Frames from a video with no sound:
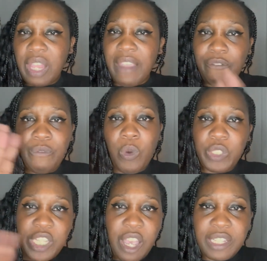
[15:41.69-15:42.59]
like
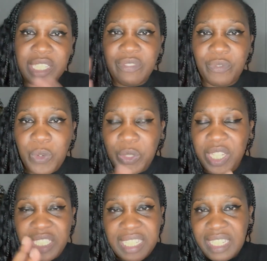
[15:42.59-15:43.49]
40 odd
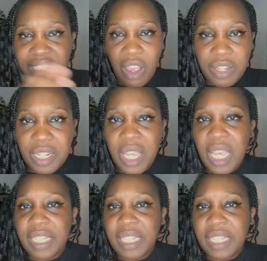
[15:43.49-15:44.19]
and this odd